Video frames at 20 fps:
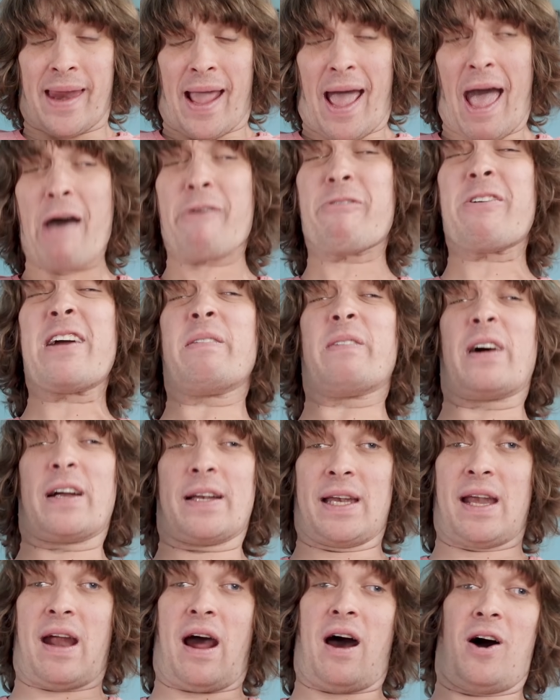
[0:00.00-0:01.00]

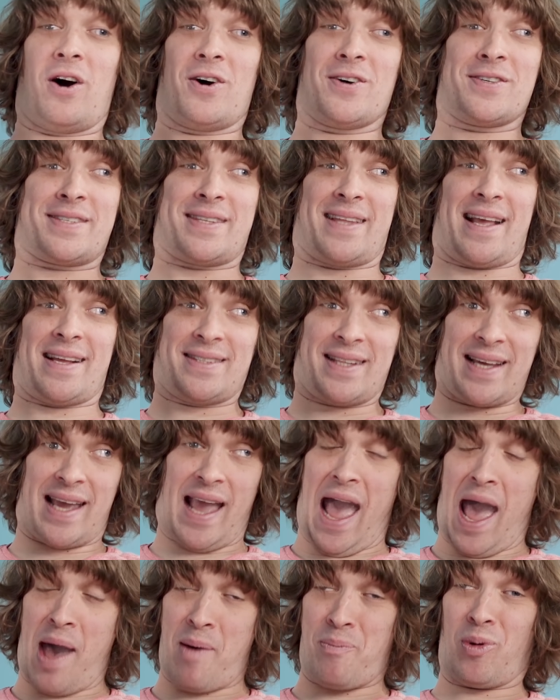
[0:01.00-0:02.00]
Everyone knows that the
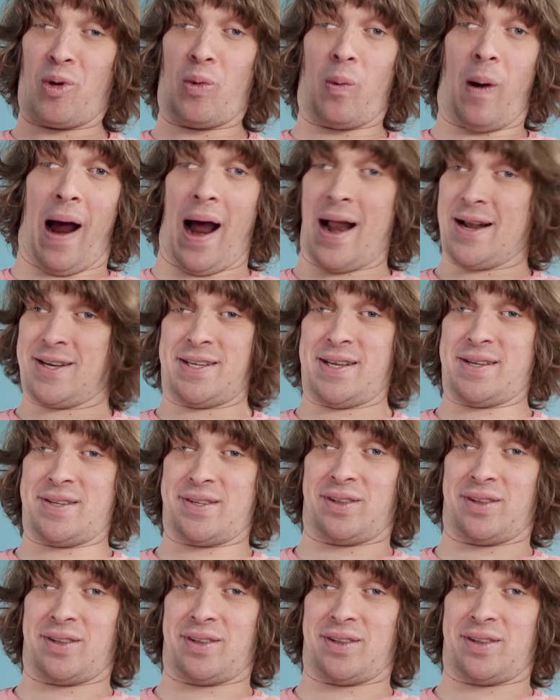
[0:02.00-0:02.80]
Apple Watch is